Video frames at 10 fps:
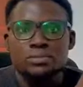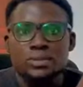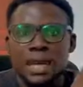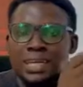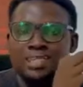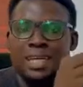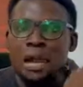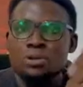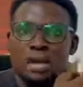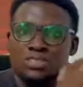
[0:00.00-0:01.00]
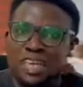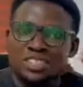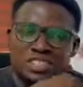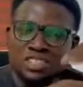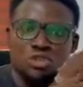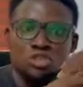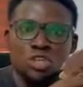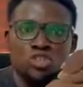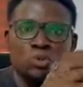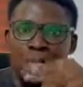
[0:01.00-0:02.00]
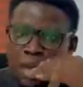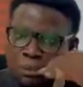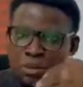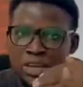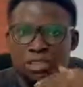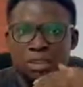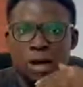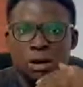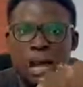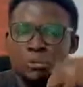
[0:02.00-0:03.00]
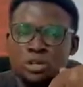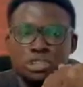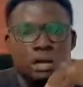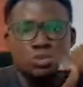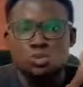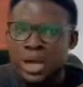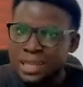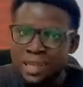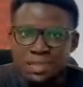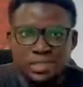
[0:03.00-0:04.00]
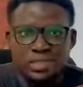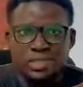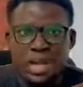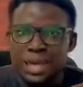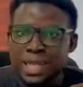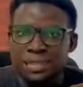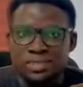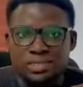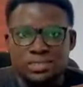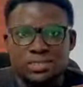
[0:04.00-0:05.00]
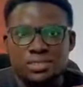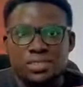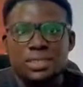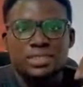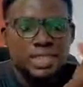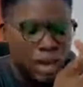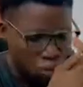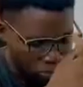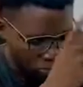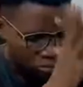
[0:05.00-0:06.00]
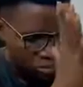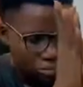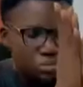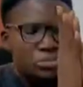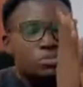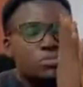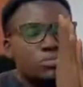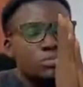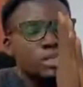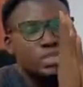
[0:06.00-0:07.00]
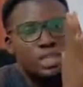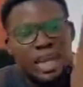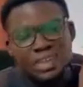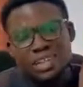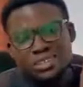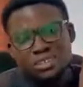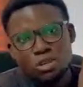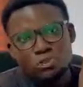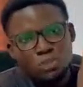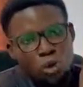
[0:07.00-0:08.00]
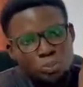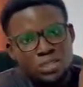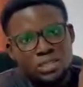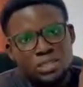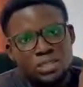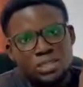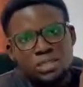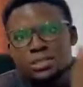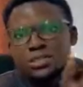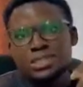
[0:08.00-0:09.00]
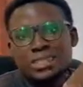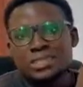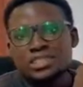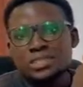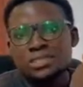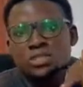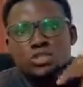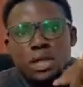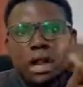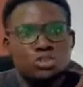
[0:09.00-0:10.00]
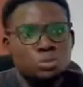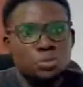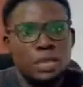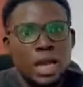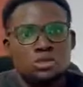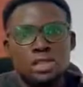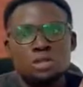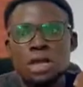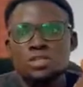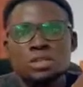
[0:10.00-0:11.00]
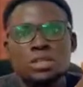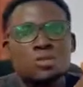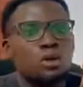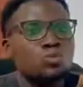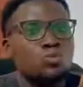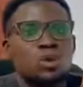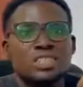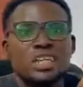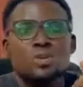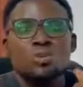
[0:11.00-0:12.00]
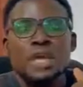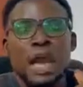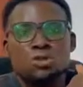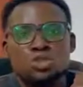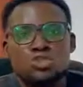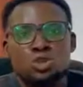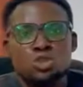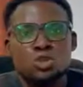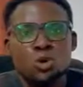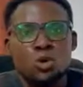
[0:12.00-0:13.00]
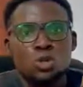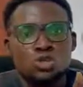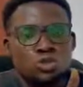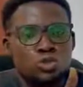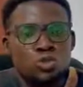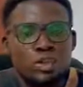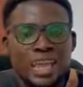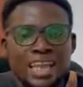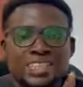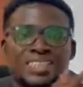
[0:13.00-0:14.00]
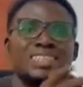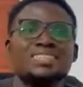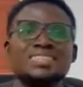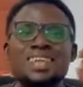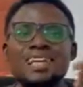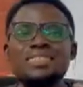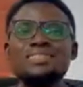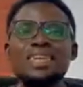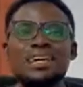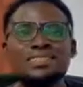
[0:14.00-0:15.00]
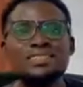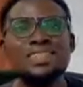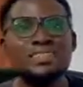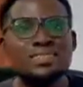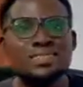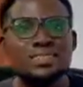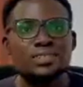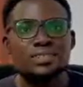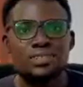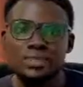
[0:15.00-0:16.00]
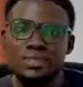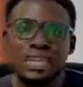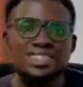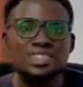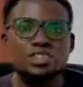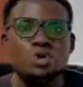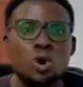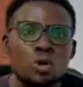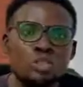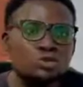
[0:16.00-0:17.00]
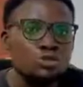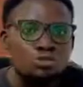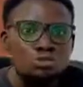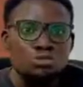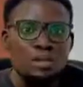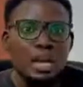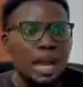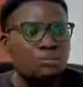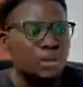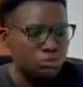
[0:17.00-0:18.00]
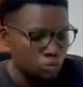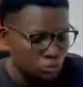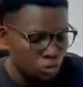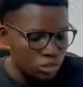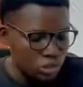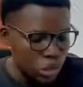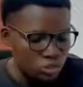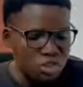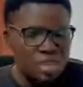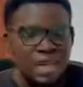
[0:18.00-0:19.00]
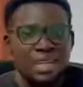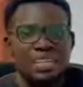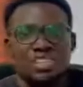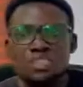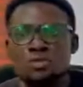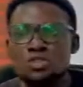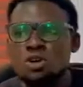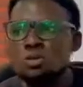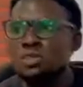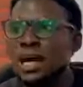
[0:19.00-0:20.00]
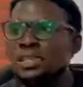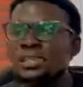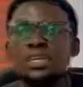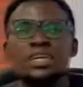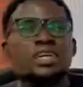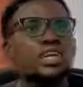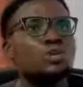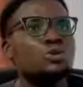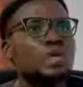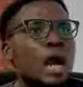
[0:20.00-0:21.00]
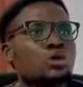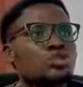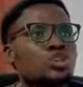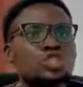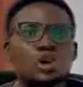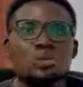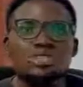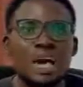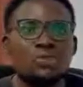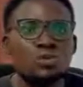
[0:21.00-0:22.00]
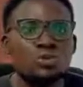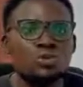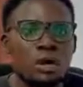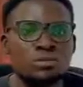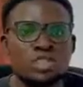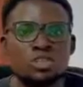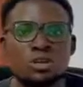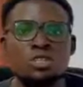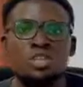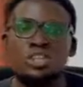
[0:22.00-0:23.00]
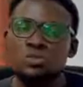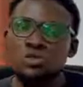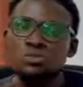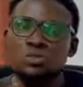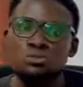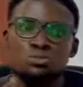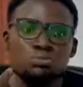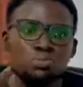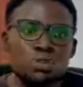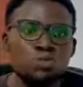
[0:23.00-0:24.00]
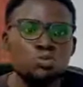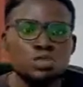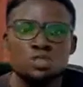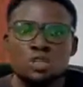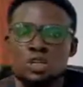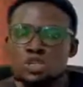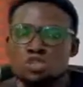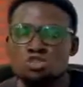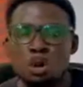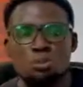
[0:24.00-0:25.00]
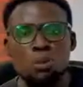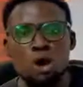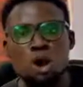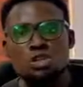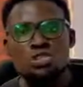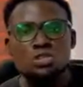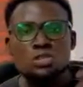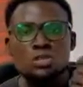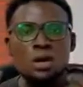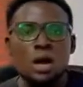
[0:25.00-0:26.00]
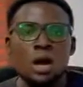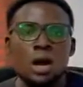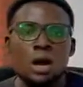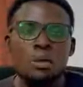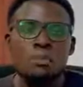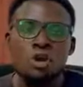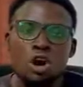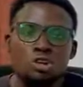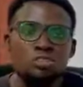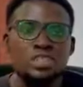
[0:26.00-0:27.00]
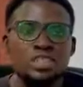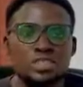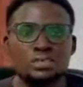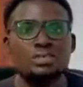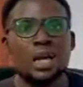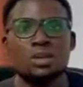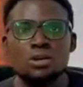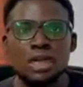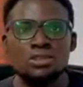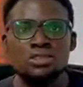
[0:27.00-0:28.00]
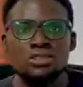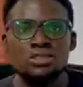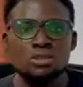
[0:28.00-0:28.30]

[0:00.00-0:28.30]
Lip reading: And that, I would have said it is introduction, but I broke it down to analysis. Now, analysis of the topic, that is how to build a house. Now you are talking about what a good house structure should look like. Then the next thing you are going to do, after you've talked about the analysis of the topic, that a good house structure must have a good foundation, it must be built with strong blocks, concrete and other things.